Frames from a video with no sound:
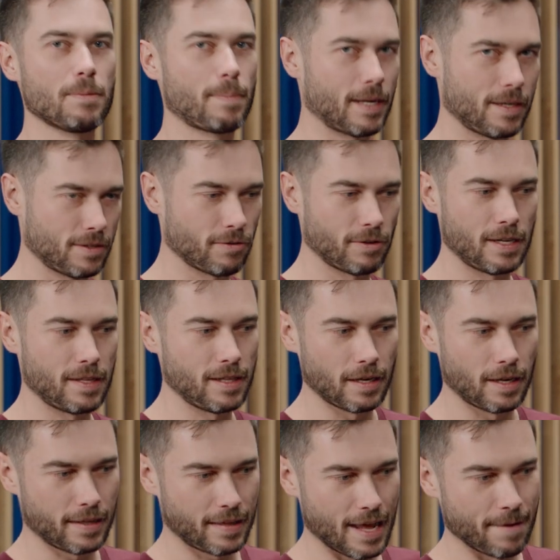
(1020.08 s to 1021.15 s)
buttons or anything
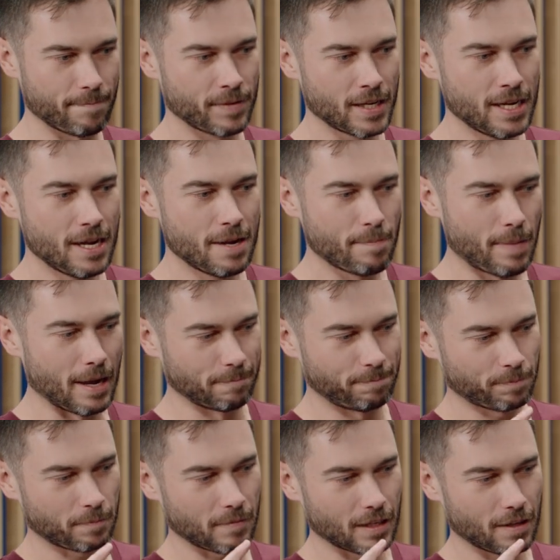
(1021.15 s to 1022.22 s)
like that.
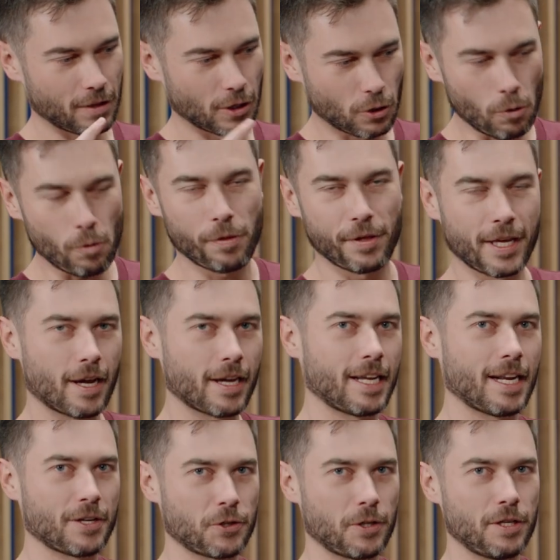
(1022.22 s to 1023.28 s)
But the cool thing I
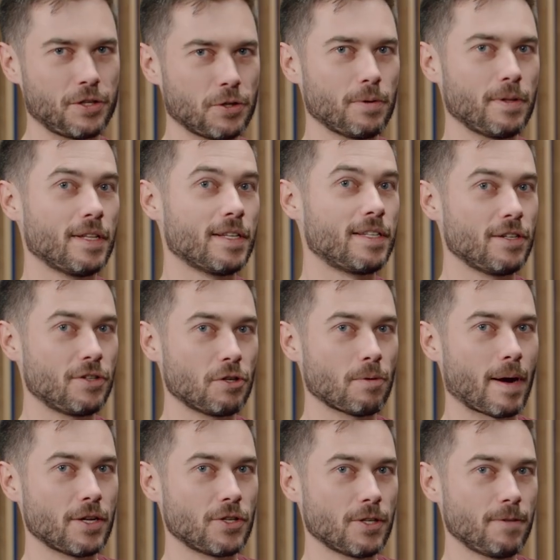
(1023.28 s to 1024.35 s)
can actually do in this
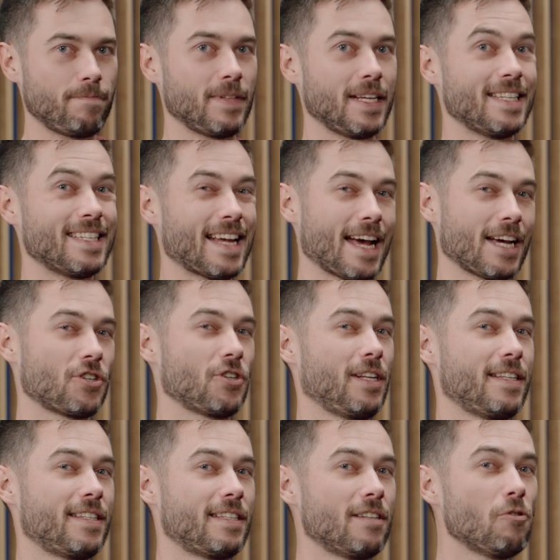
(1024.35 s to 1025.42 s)
situation is actually
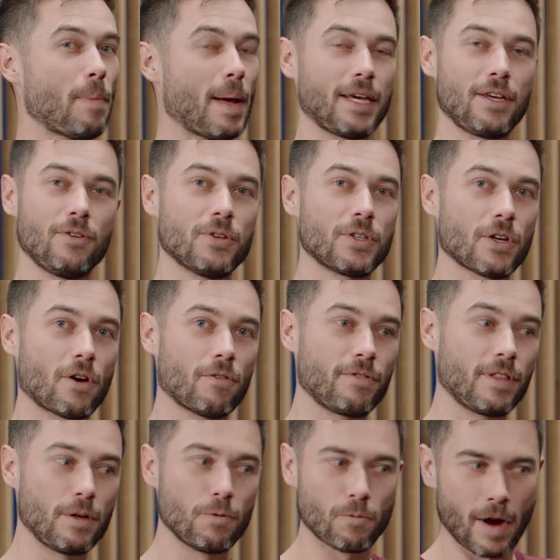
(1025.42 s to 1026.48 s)
still make use of
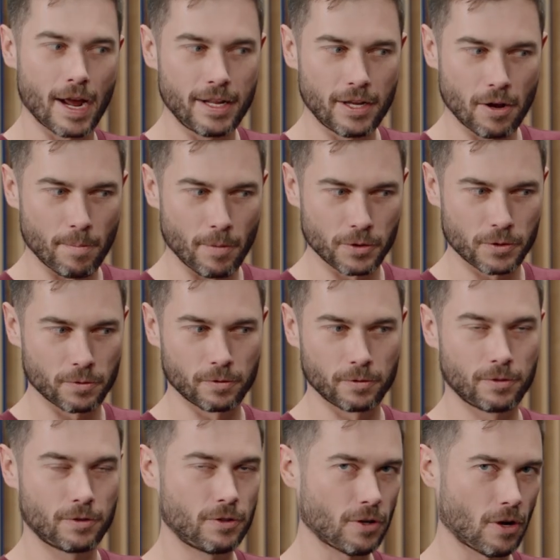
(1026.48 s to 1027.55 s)
the radio module
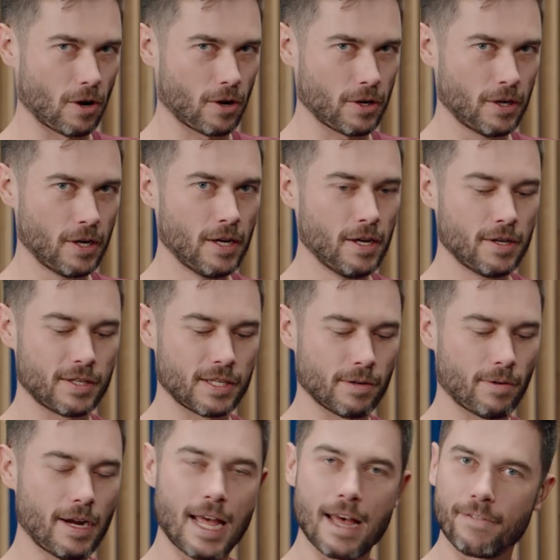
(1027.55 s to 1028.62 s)
dock. So
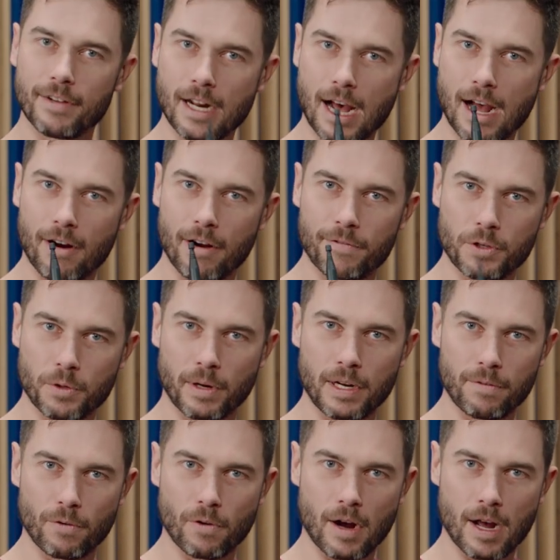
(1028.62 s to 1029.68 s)
I have an
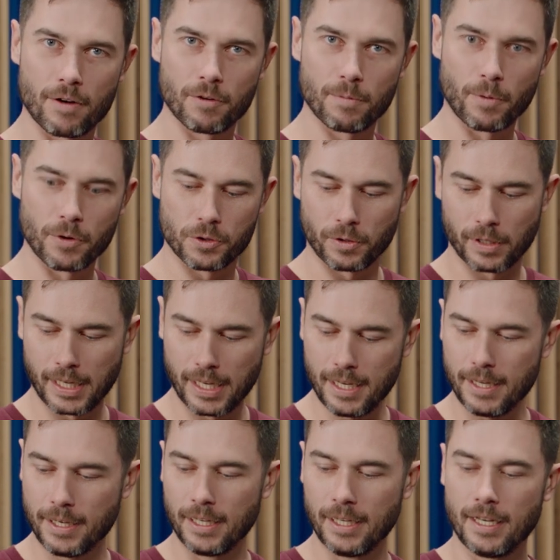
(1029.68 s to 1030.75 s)
RF2400 module
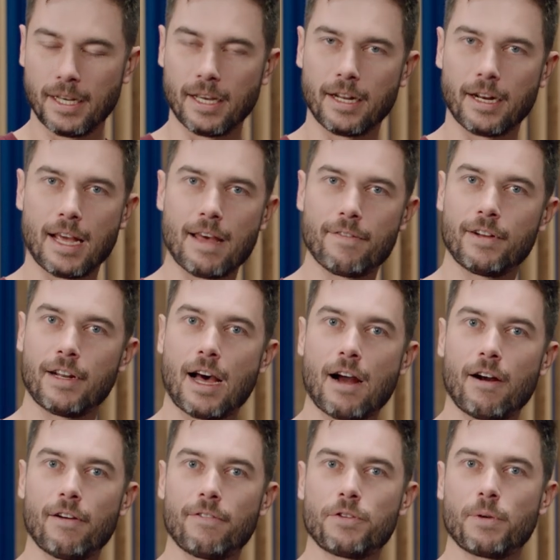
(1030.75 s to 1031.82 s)
here, and I have an
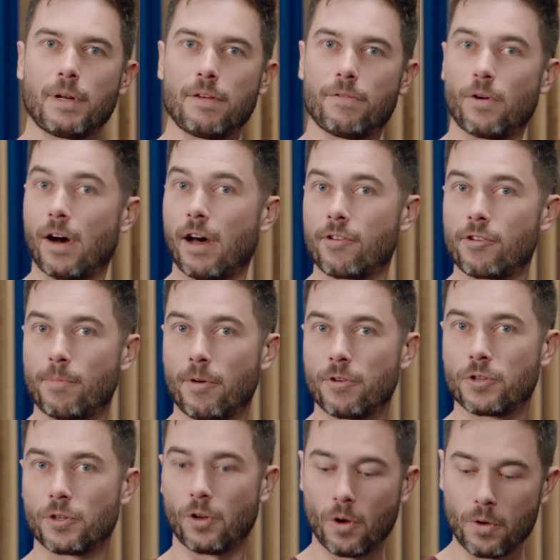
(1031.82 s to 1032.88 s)
RF2400
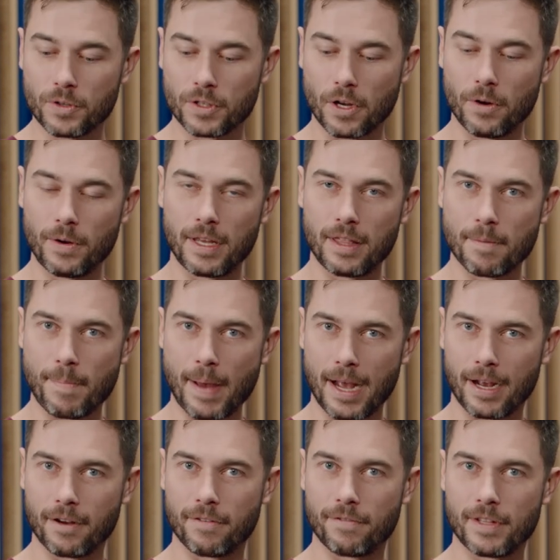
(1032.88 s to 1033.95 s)
module also in the
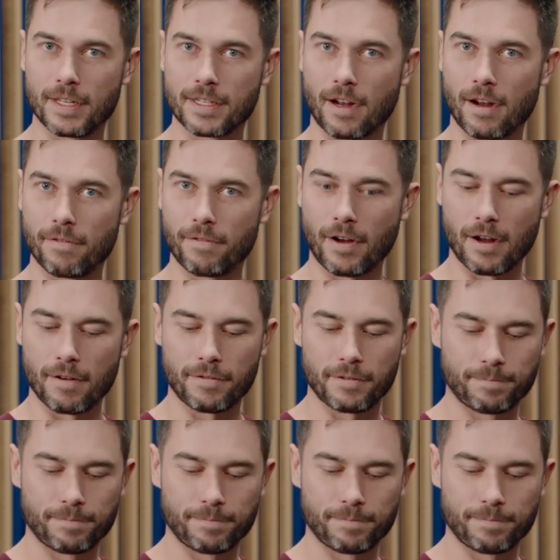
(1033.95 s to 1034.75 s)
back of this Hi5.